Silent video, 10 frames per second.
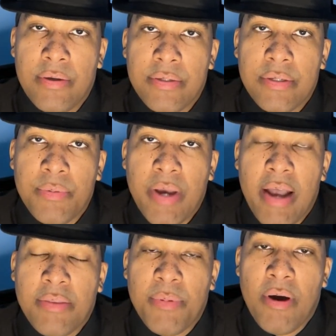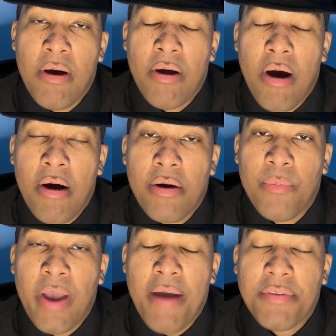So we have to be on guard.
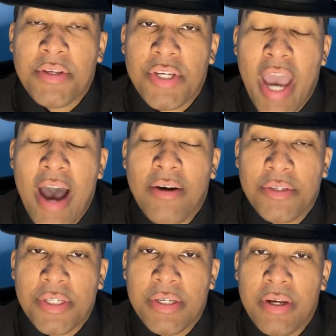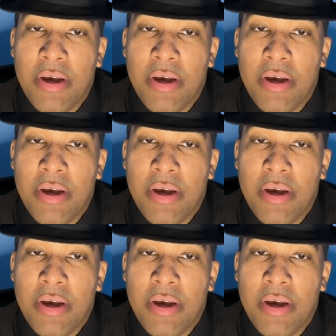We have to challenge it.